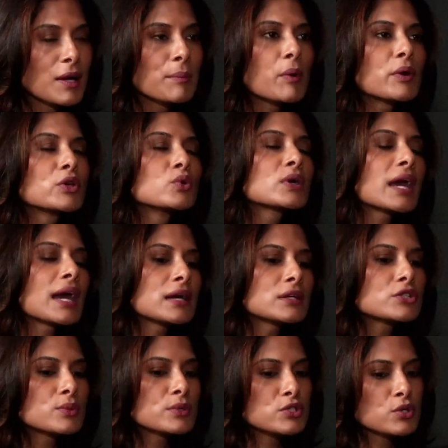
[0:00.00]
but what you
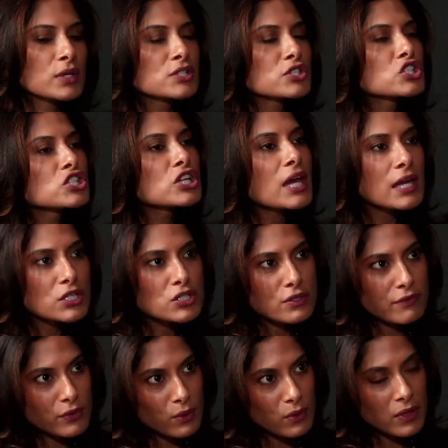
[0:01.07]
can do is you can change a
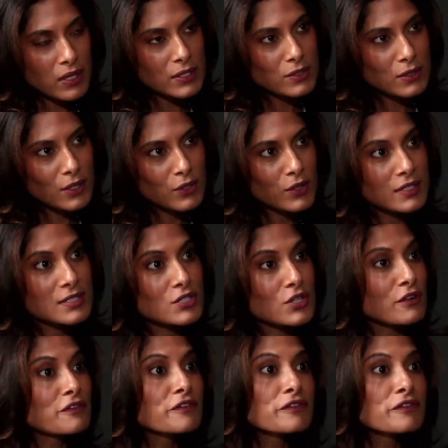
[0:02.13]
few things so that you can start